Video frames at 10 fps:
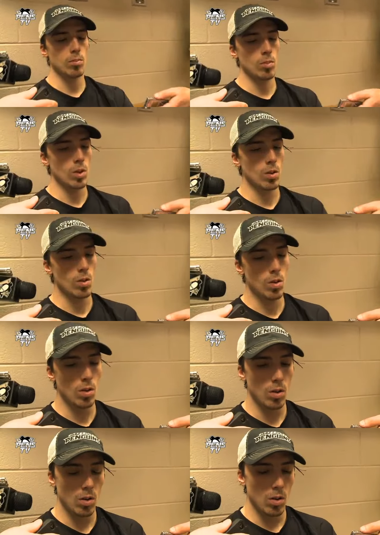
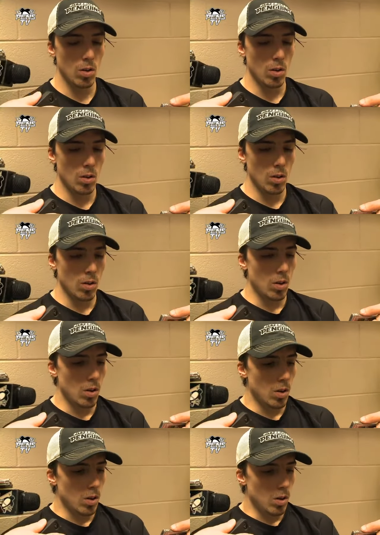
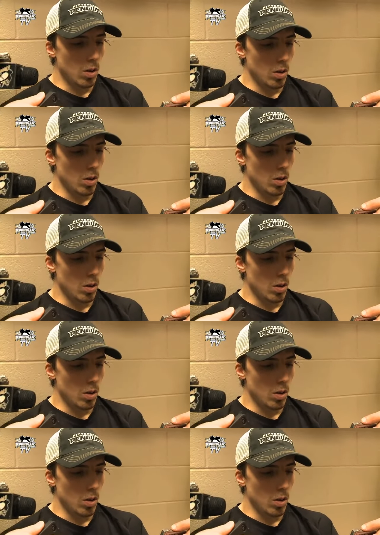(silence)